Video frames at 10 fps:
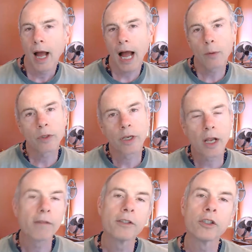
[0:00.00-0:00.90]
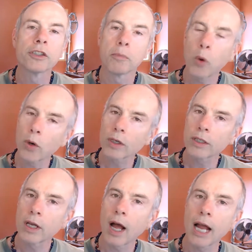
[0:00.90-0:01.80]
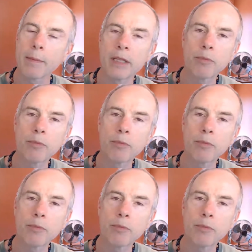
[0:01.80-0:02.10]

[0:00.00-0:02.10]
I would love your support. I'm in the